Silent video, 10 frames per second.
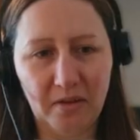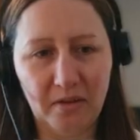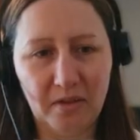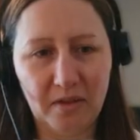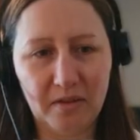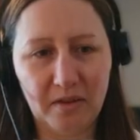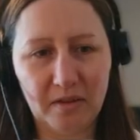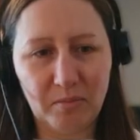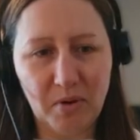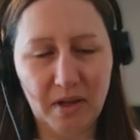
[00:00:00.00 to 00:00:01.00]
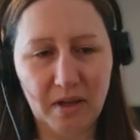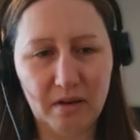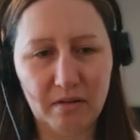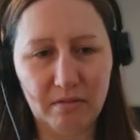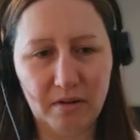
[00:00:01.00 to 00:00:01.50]
this is my
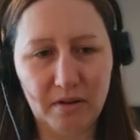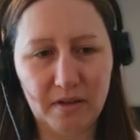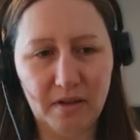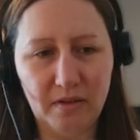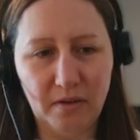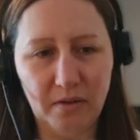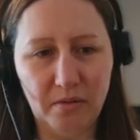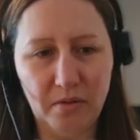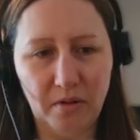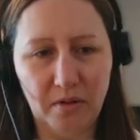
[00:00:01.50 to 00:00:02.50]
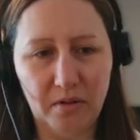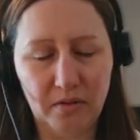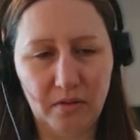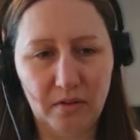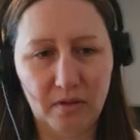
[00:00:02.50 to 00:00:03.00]
karate dojo.
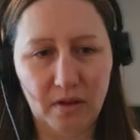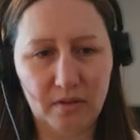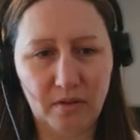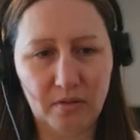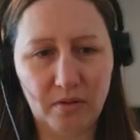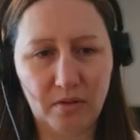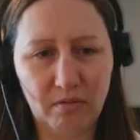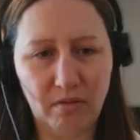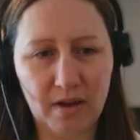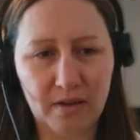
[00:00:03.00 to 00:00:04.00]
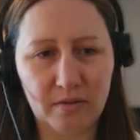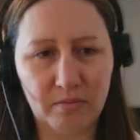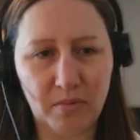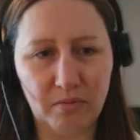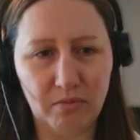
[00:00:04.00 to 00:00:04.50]
It's not just a random
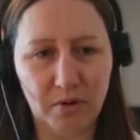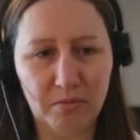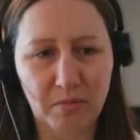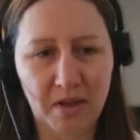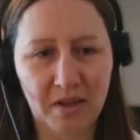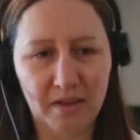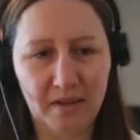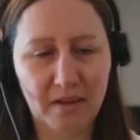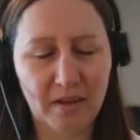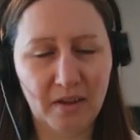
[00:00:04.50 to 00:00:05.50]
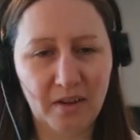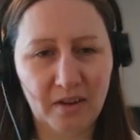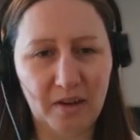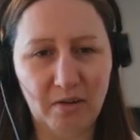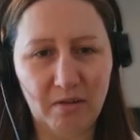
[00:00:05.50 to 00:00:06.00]
room.
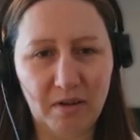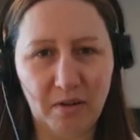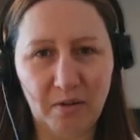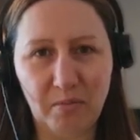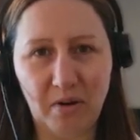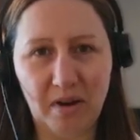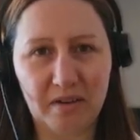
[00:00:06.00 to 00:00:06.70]
Lara does practice